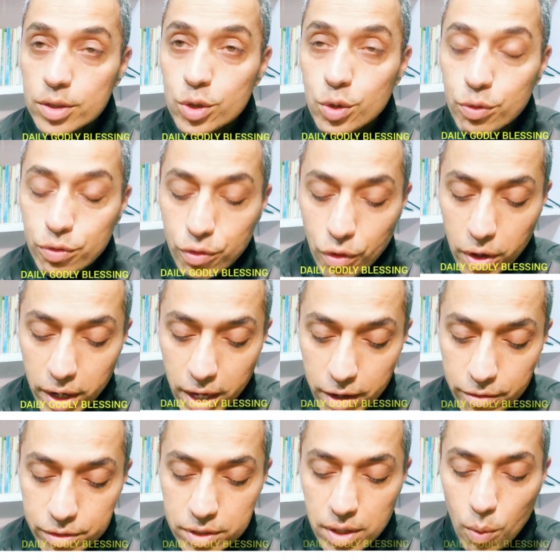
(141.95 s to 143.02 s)
to
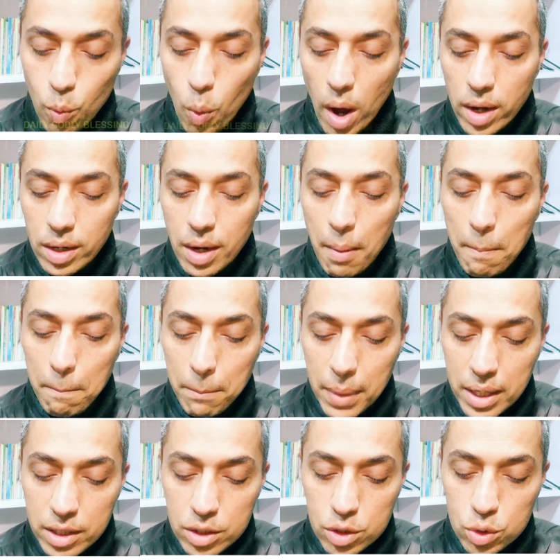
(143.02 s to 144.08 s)
forgive someone
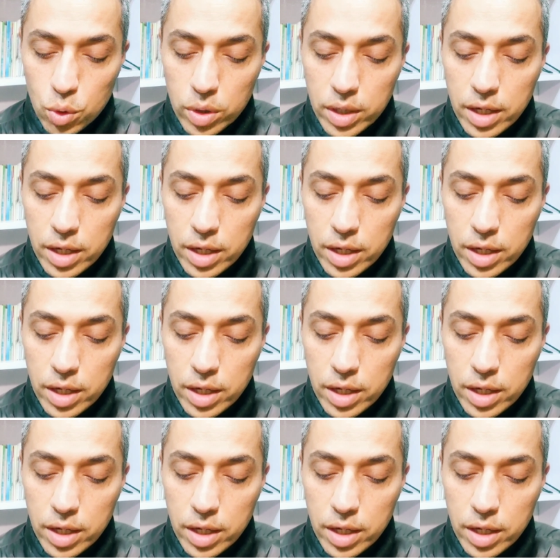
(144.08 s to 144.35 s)
means to